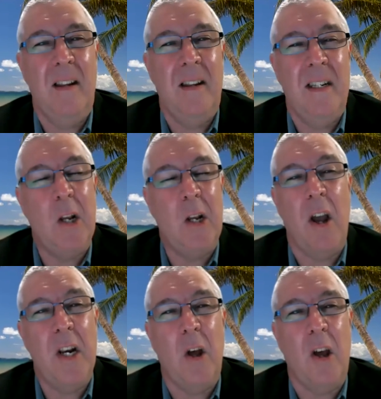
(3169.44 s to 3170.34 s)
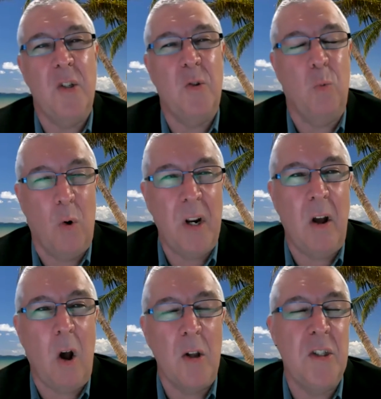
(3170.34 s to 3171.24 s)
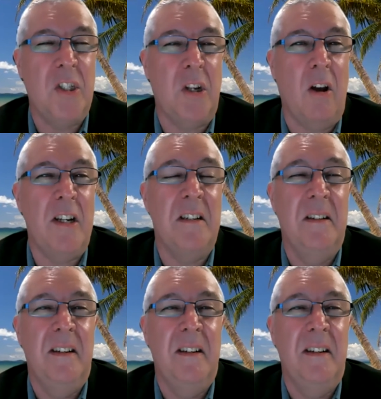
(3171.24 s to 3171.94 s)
deionized water on site,